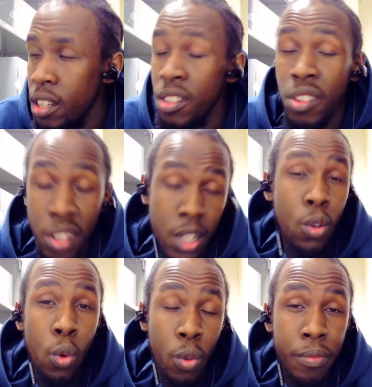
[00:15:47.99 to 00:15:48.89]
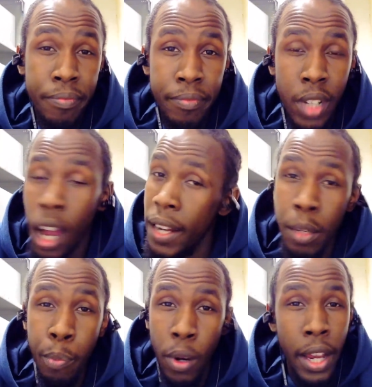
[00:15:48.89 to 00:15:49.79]
still
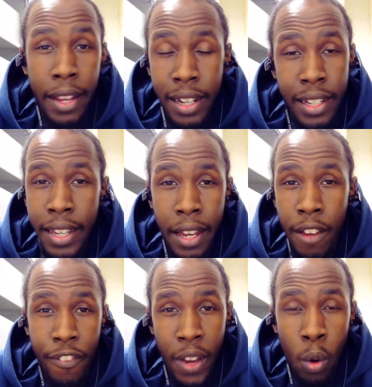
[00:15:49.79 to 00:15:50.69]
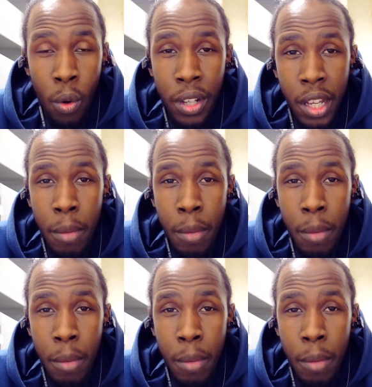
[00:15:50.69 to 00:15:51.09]
unemployed in the NFL